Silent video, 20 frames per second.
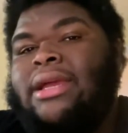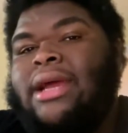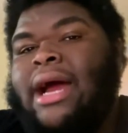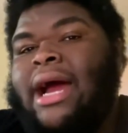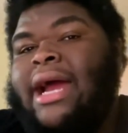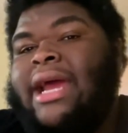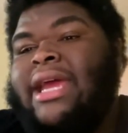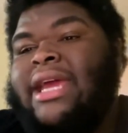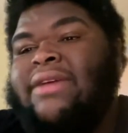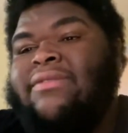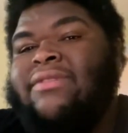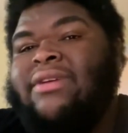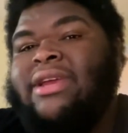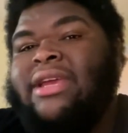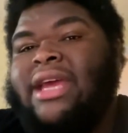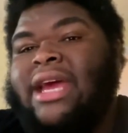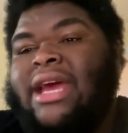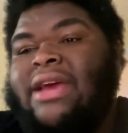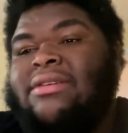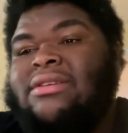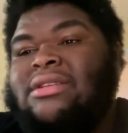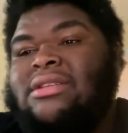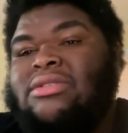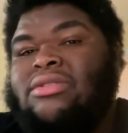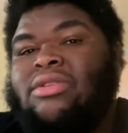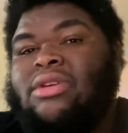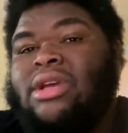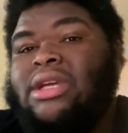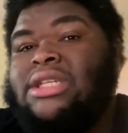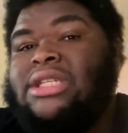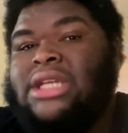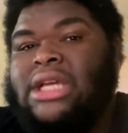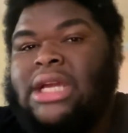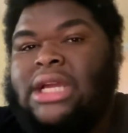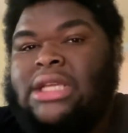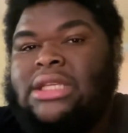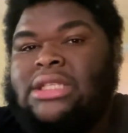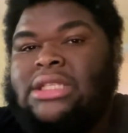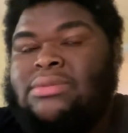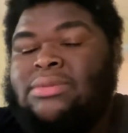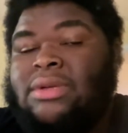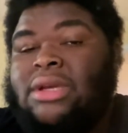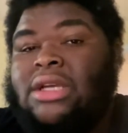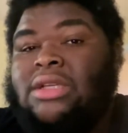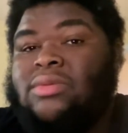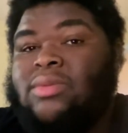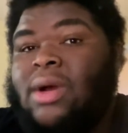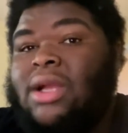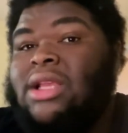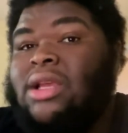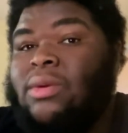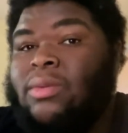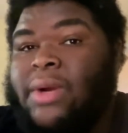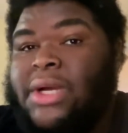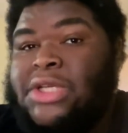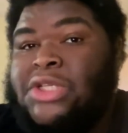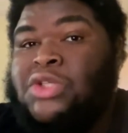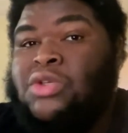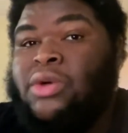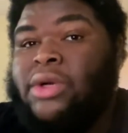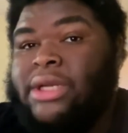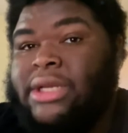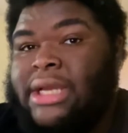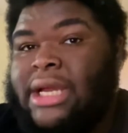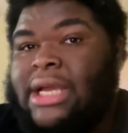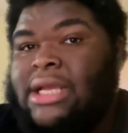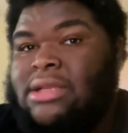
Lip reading: I even gave season 3 a chance is because Wally West joined